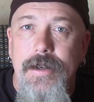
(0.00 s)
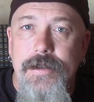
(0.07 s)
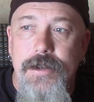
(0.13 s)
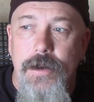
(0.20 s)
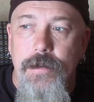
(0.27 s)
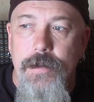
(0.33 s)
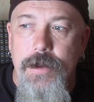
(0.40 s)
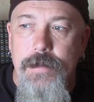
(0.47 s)

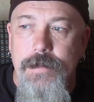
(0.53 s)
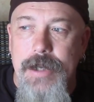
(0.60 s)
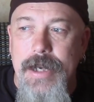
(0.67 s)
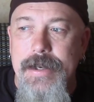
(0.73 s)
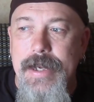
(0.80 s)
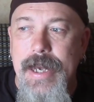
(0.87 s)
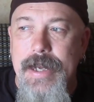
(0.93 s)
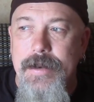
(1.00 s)
So you
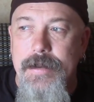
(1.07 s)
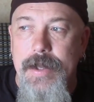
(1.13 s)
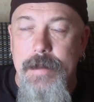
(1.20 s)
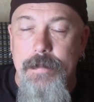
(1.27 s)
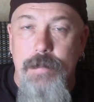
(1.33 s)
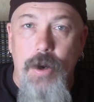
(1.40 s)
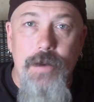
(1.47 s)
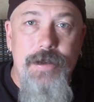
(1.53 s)
tend to get the
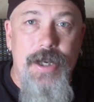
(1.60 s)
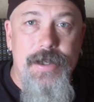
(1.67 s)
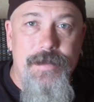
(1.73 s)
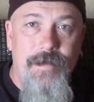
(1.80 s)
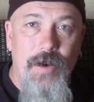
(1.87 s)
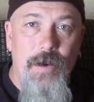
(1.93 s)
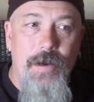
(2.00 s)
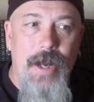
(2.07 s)
protest
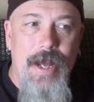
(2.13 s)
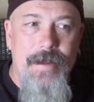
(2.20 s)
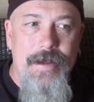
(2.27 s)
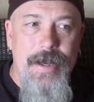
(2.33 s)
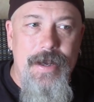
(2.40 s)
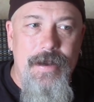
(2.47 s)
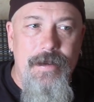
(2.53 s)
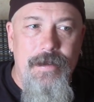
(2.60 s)
vote and
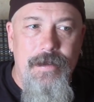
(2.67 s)
the